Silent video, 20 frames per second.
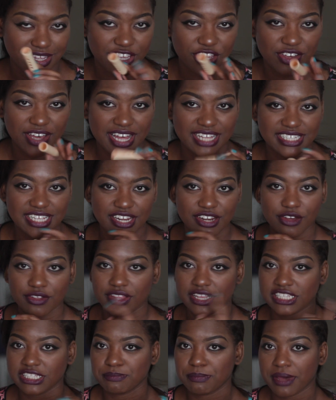you guys didn't
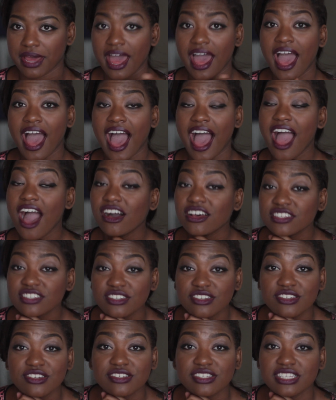know this, but I
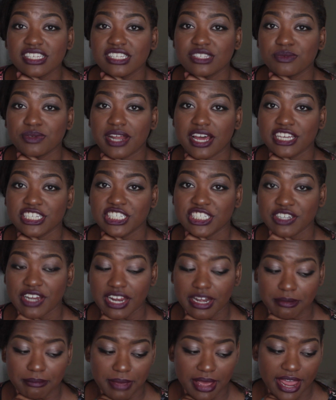also use these when I
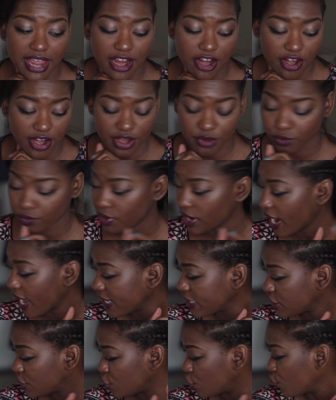straighten my hair. And what
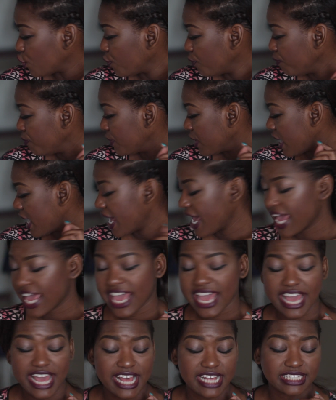I do
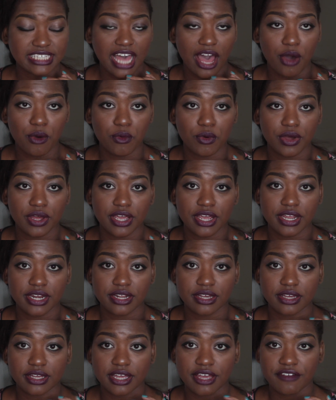is I
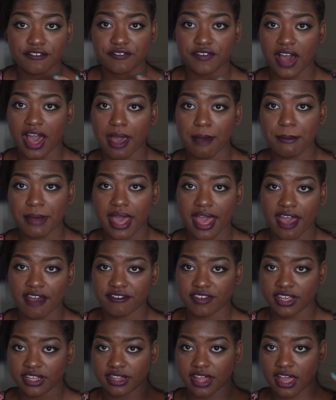would, if I'm
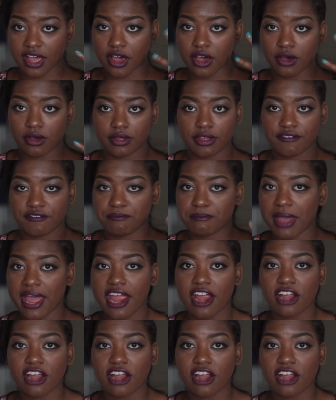having like a, if my